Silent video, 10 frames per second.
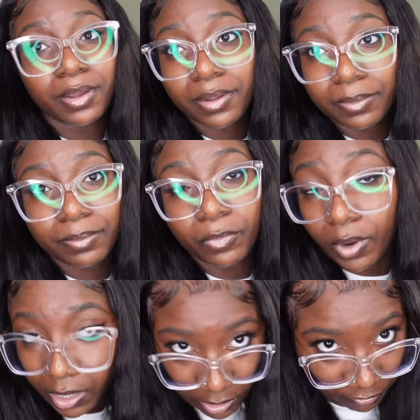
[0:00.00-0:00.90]
up
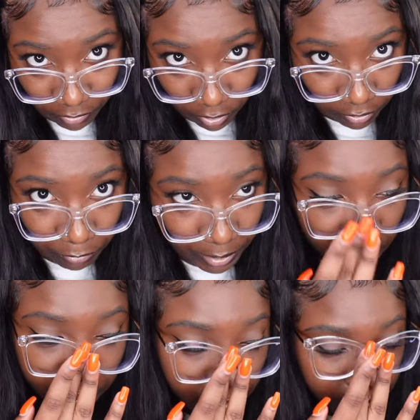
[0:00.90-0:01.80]
where I left off
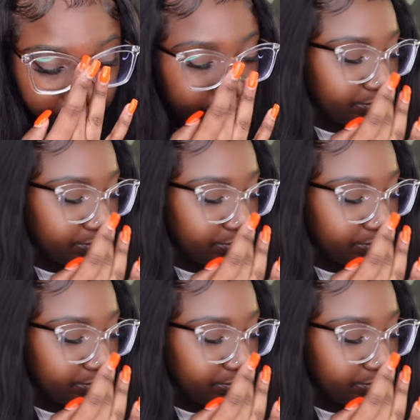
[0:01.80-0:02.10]
basically.